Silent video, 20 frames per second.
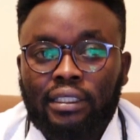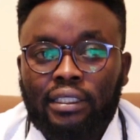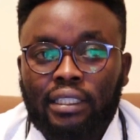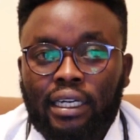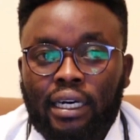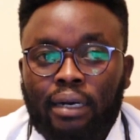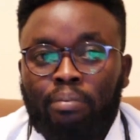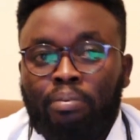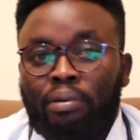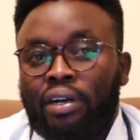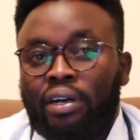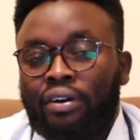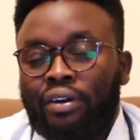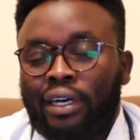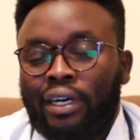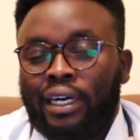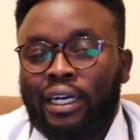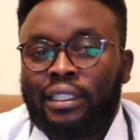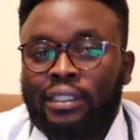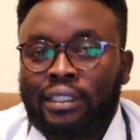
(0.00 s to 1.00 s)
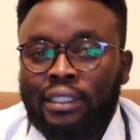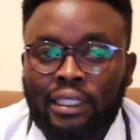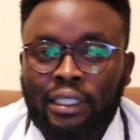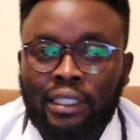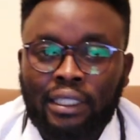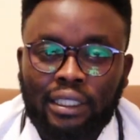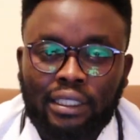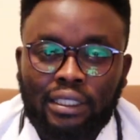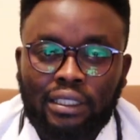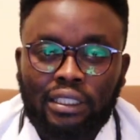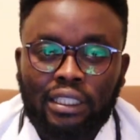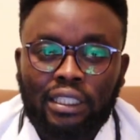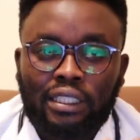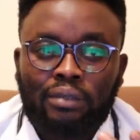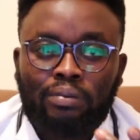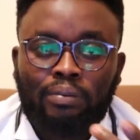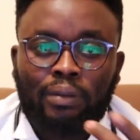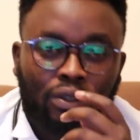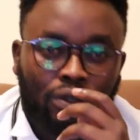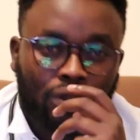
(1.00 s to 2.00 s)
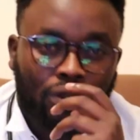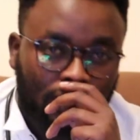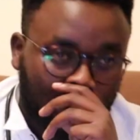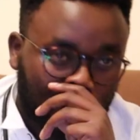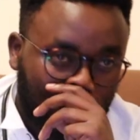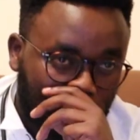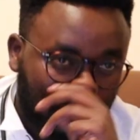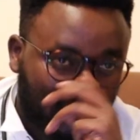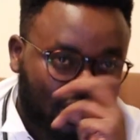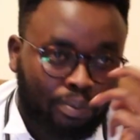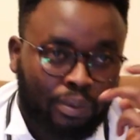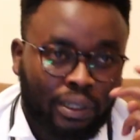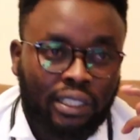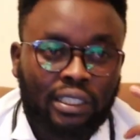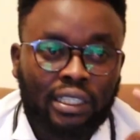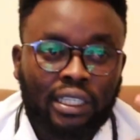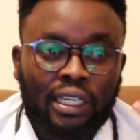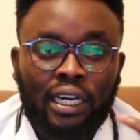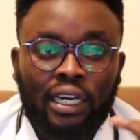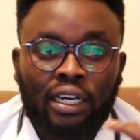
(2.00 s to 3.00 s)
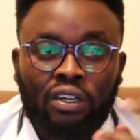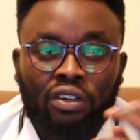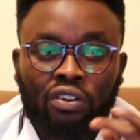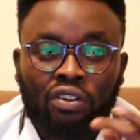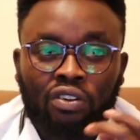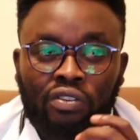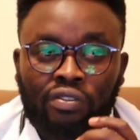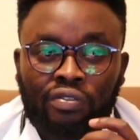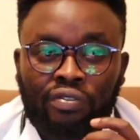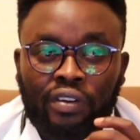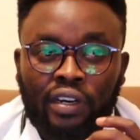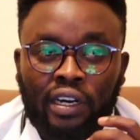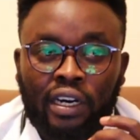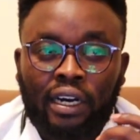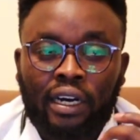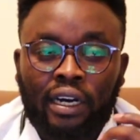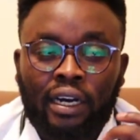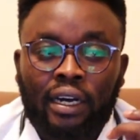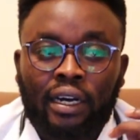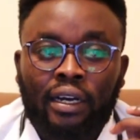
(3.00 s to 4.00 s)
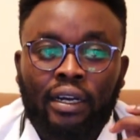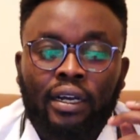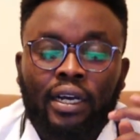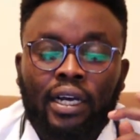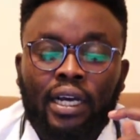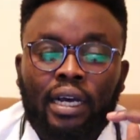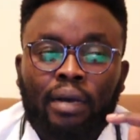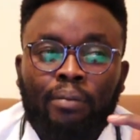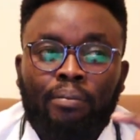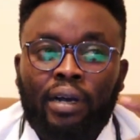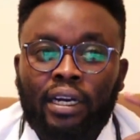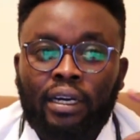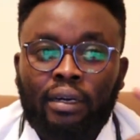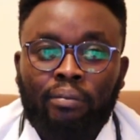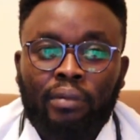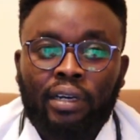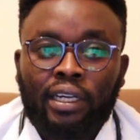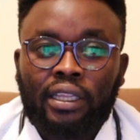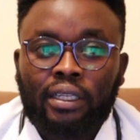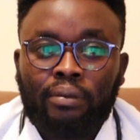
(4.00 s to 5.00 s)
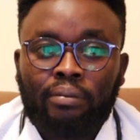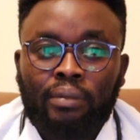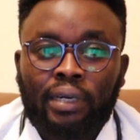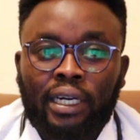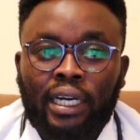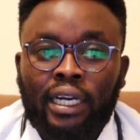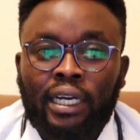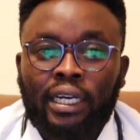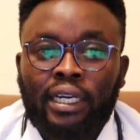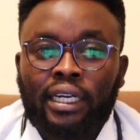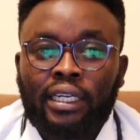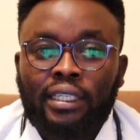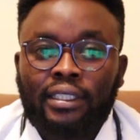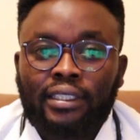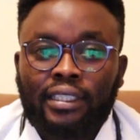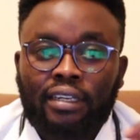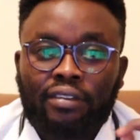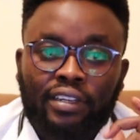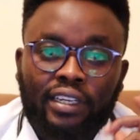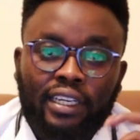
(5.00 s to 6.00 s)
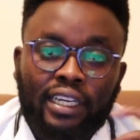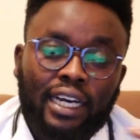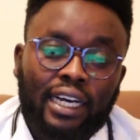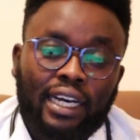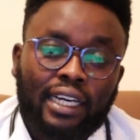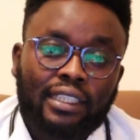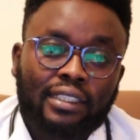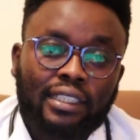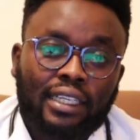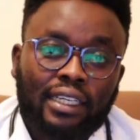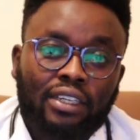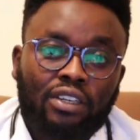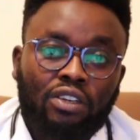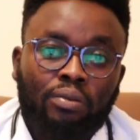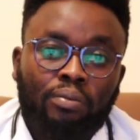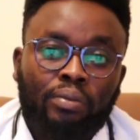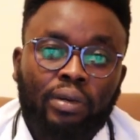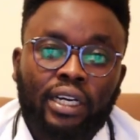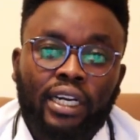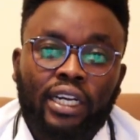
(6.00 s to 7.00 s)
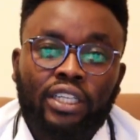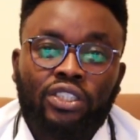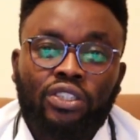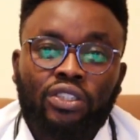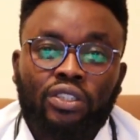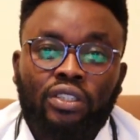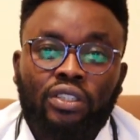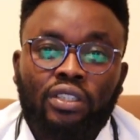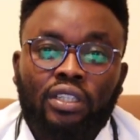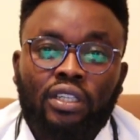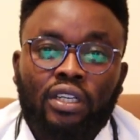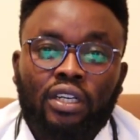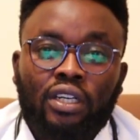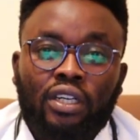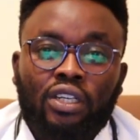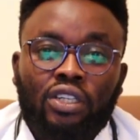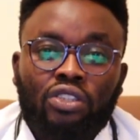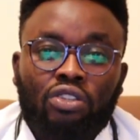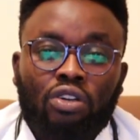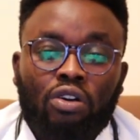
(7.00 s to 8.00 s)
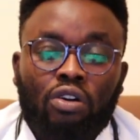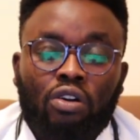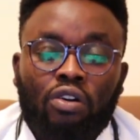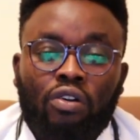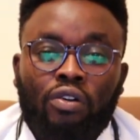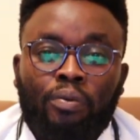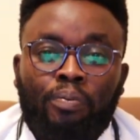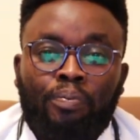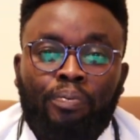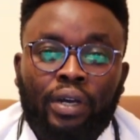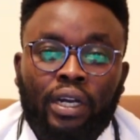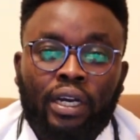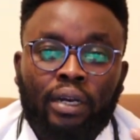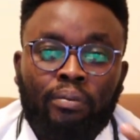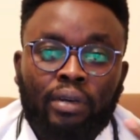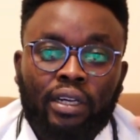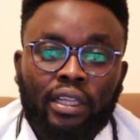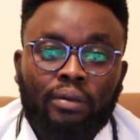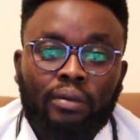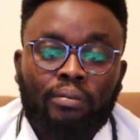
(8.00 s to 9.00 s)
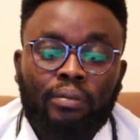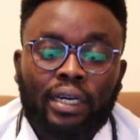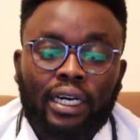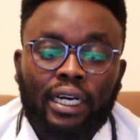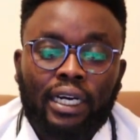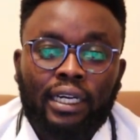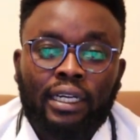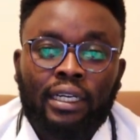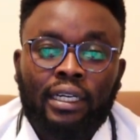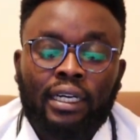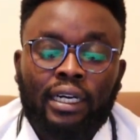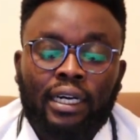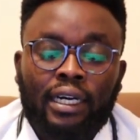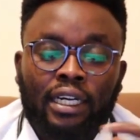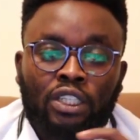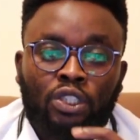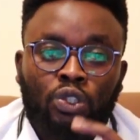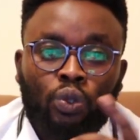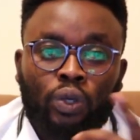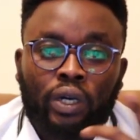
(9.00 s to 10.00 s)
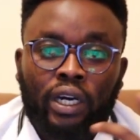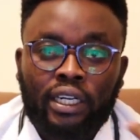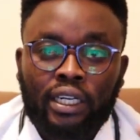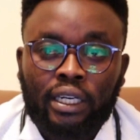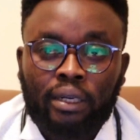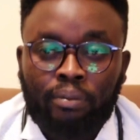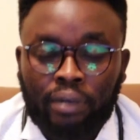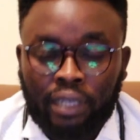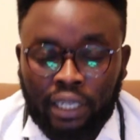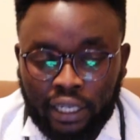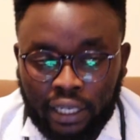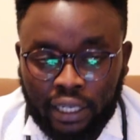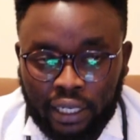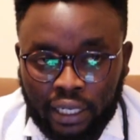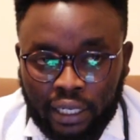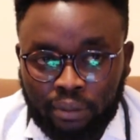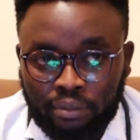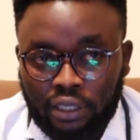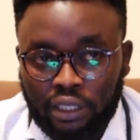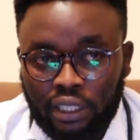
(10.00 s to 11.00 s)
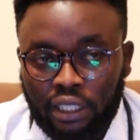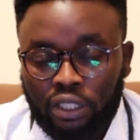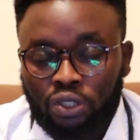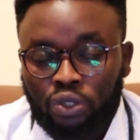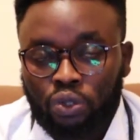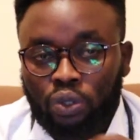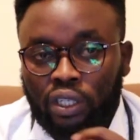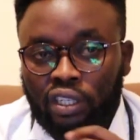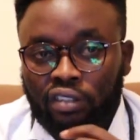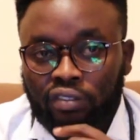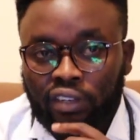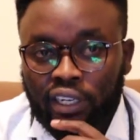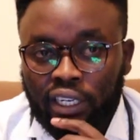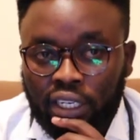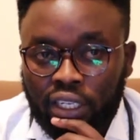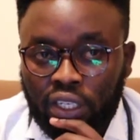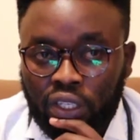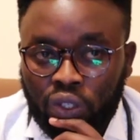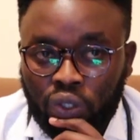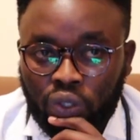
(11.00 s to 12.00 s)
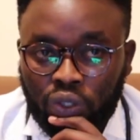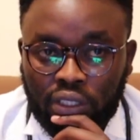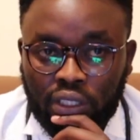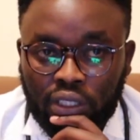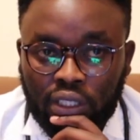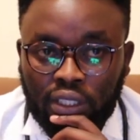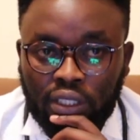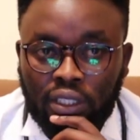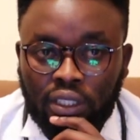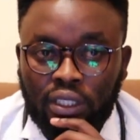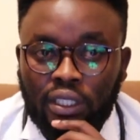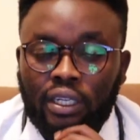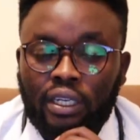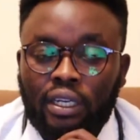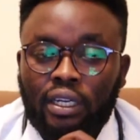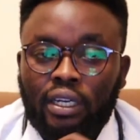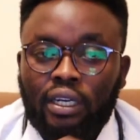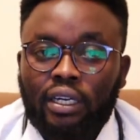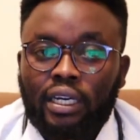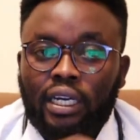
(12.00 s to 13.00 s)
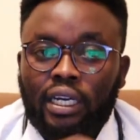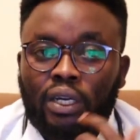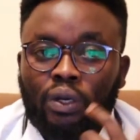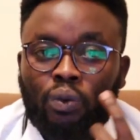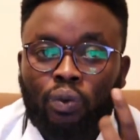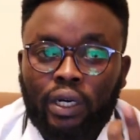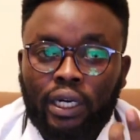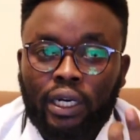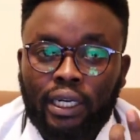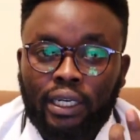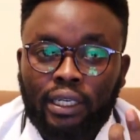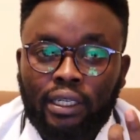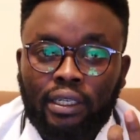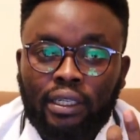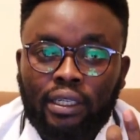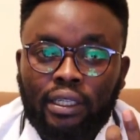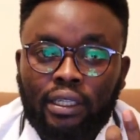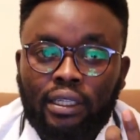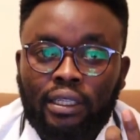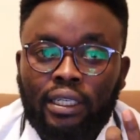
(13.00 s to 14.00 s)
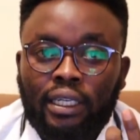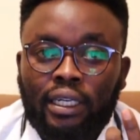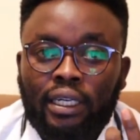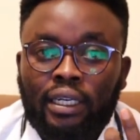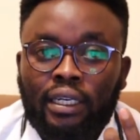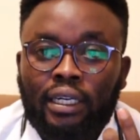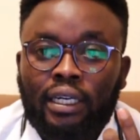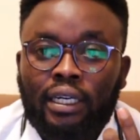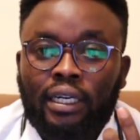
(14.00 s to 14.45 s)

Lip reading: pyrexia. Treatment consists basically of pyrimethamine and sulfadiazine combination. So pyrimethamine 200 milligrams in two divided doses, day one, then